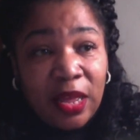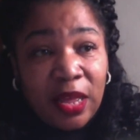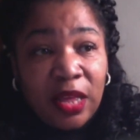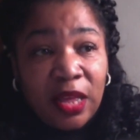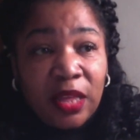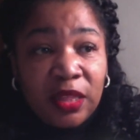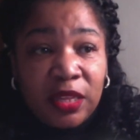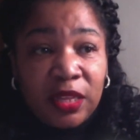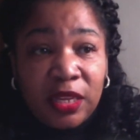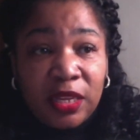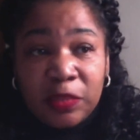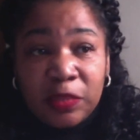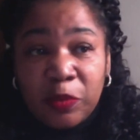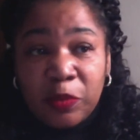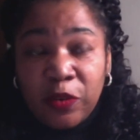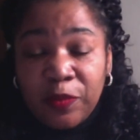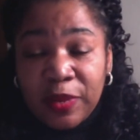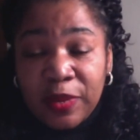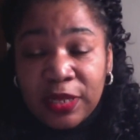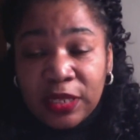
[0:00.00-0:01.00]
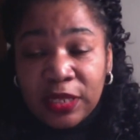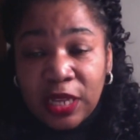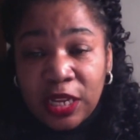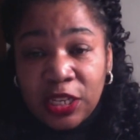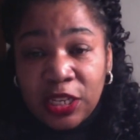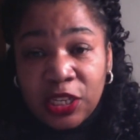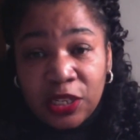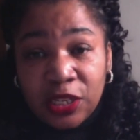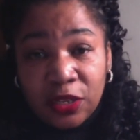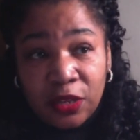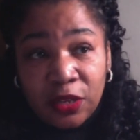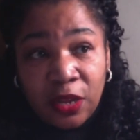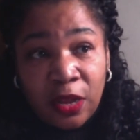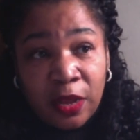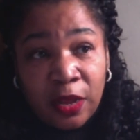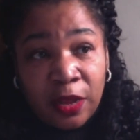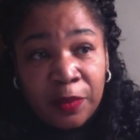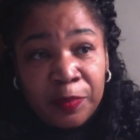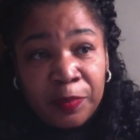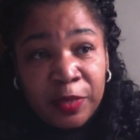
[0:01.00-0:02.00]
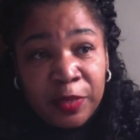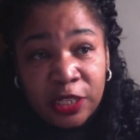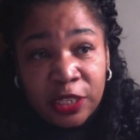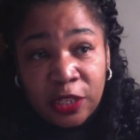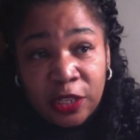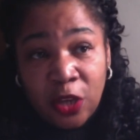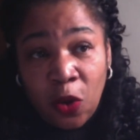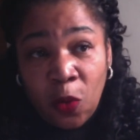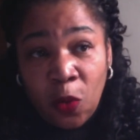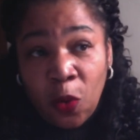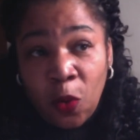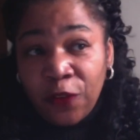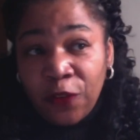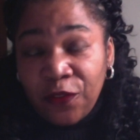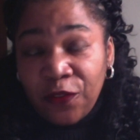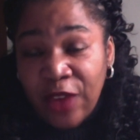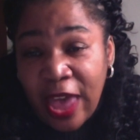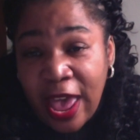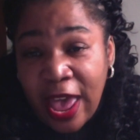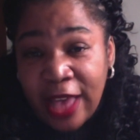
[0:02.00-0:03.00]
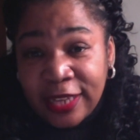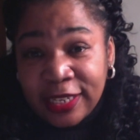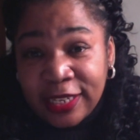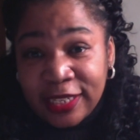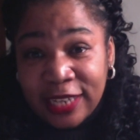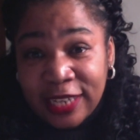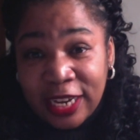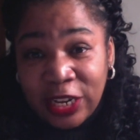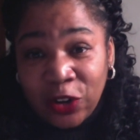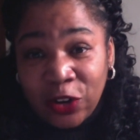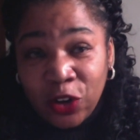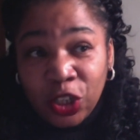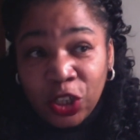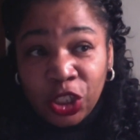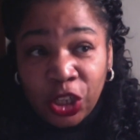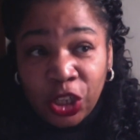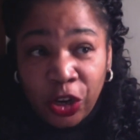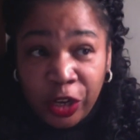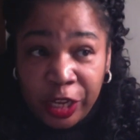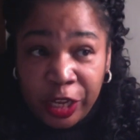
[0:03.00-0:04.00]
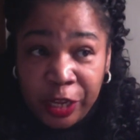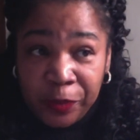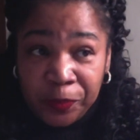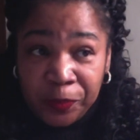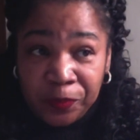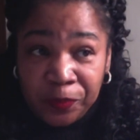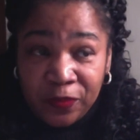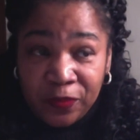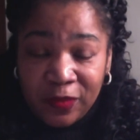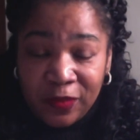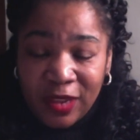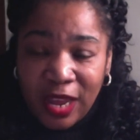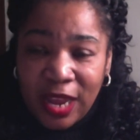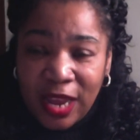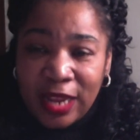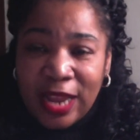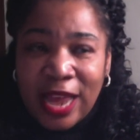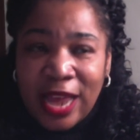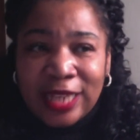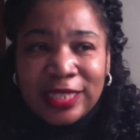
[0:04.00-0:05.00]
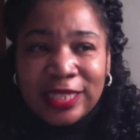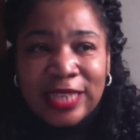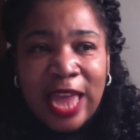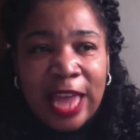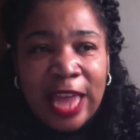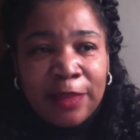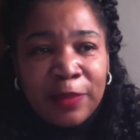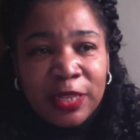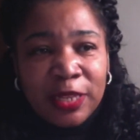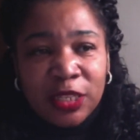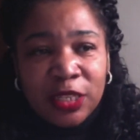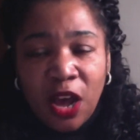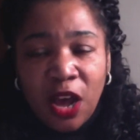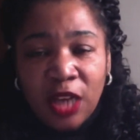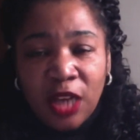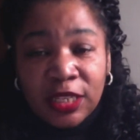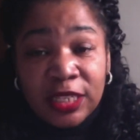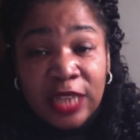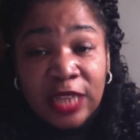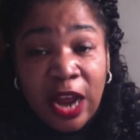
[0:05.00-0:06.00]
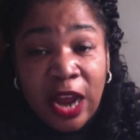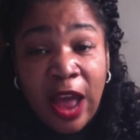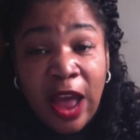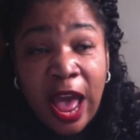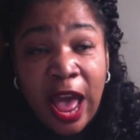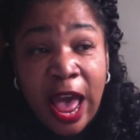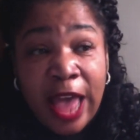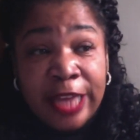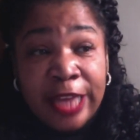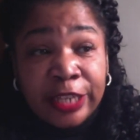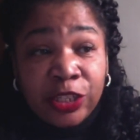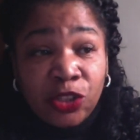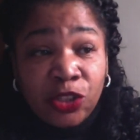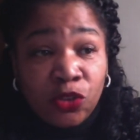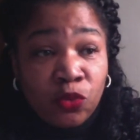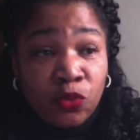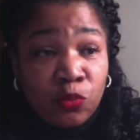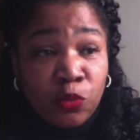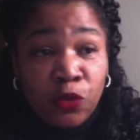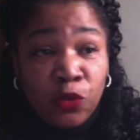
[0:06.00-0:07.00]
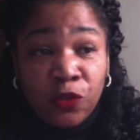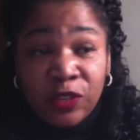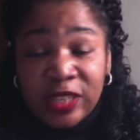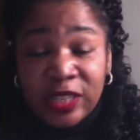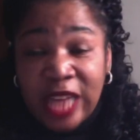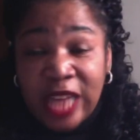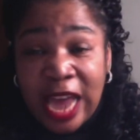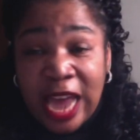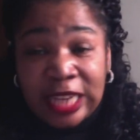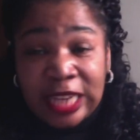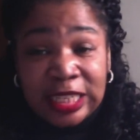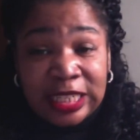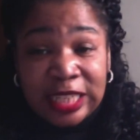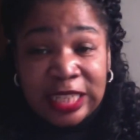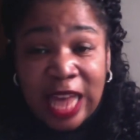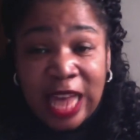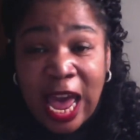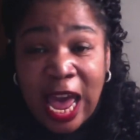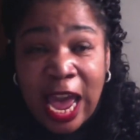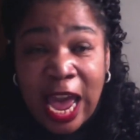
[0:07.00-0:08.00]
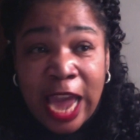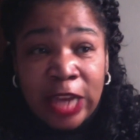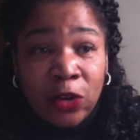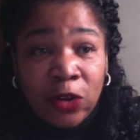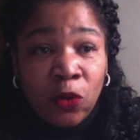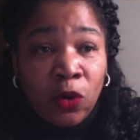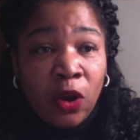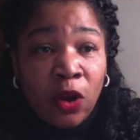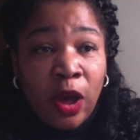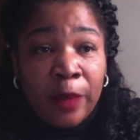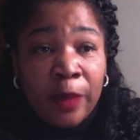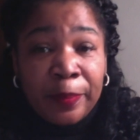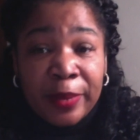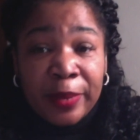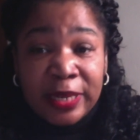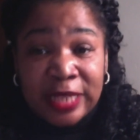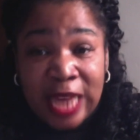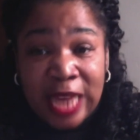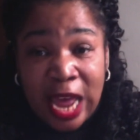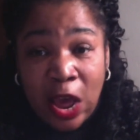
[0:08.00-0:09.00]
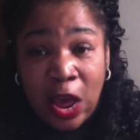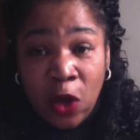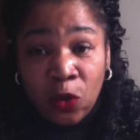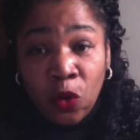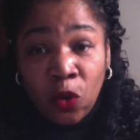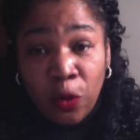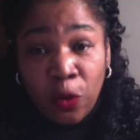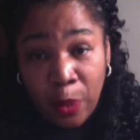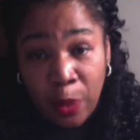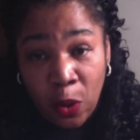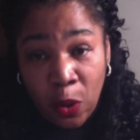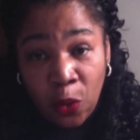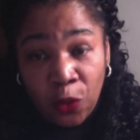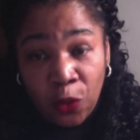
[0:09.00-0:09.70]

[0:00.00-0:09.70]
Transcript: These movements can uh, be slow or fast, steady or jerky, and nystagmus causes our eyes to move side to side or up and down or both.